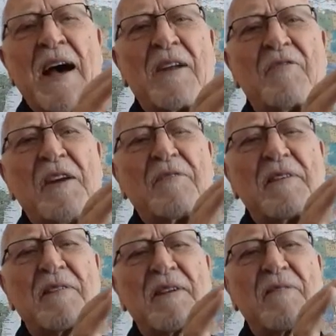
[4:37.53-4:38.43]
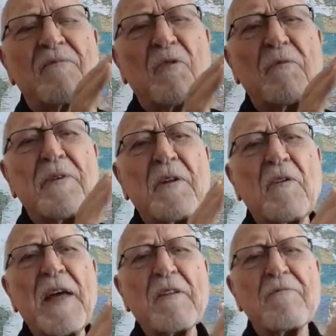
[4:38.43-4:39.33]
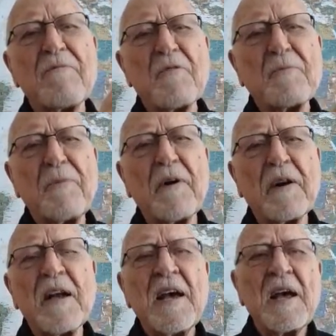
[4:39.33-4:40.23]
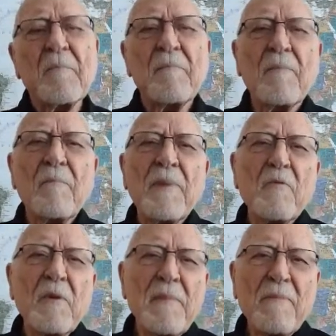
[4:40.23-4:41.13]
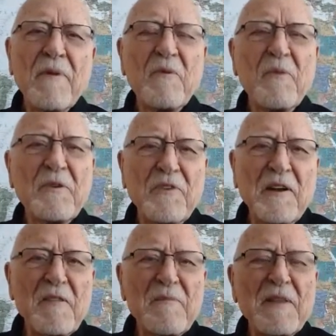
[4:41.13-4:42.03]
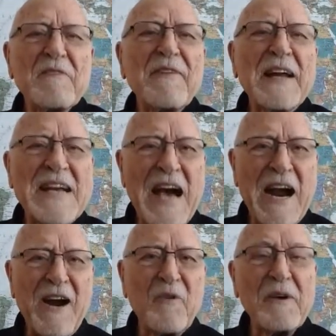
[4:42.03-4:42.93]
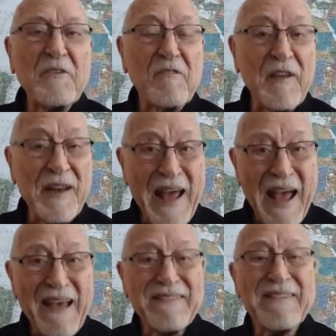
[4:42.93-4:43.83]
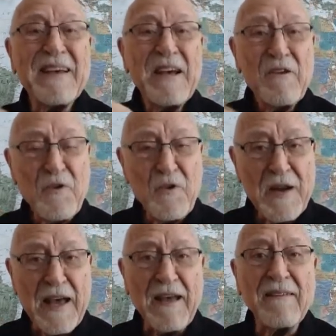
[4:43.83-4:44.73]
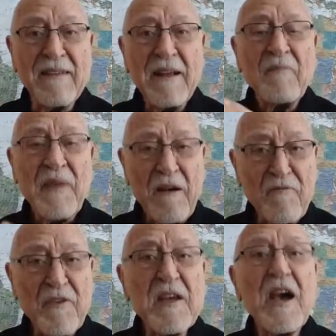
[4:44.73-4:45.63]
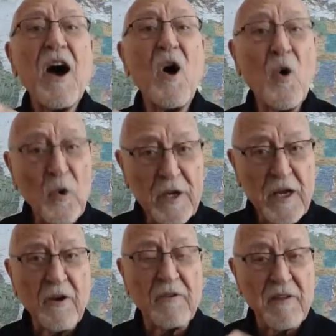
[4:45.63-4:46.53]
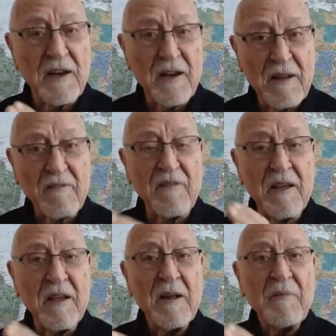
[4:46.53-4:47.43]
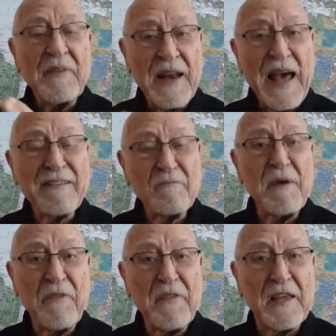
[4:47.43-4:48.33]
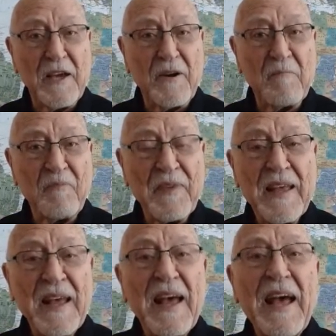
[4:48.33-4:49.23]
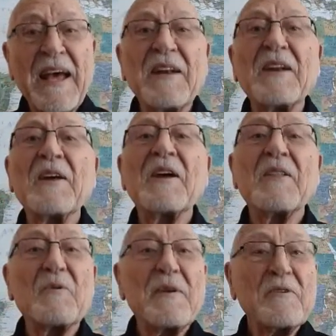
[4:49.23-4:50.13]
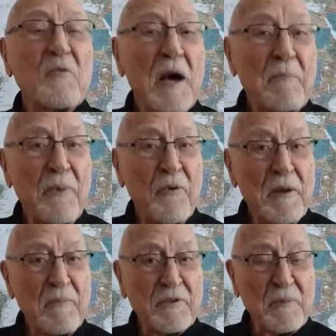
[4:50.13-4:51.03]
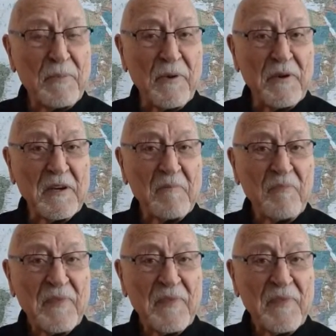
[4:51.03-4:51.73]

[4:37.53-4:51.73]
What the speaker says: Jesus fulfilled that first part. But remember that we're still in the month of Adar, which is the last few days of the old year. It's the last month of the year. And the reason why Purim was important